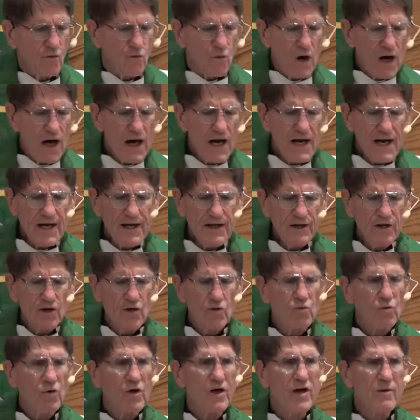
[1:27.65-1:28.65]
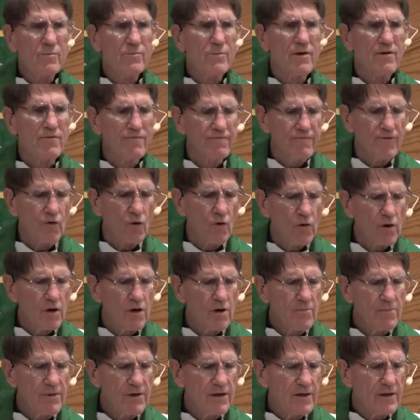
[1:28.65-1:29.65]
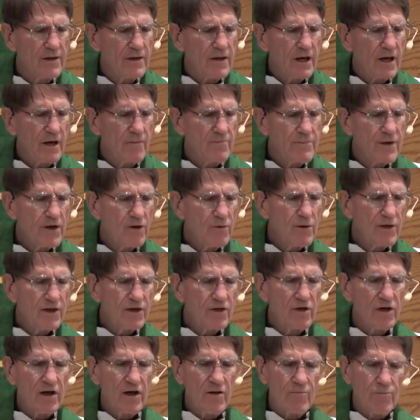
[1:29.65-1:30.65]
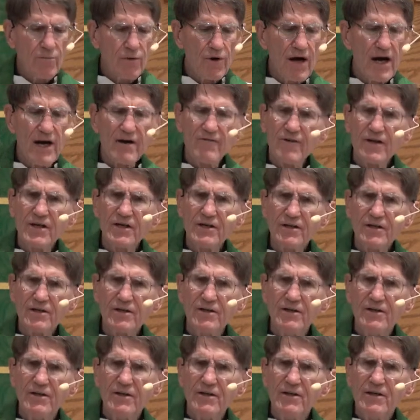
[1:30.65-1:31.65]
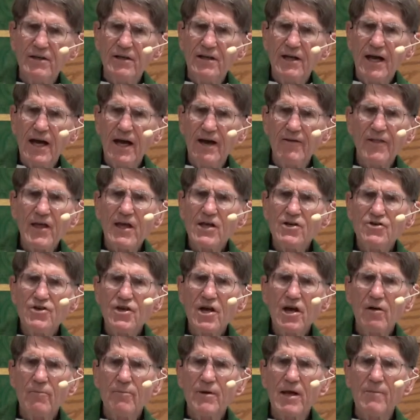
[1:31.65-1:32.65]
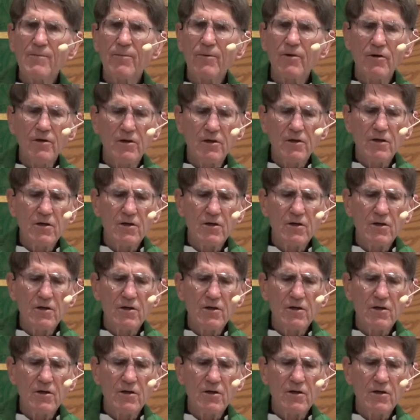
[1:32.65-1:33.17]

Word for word: Why would he perform a miracle in sight and then tell people,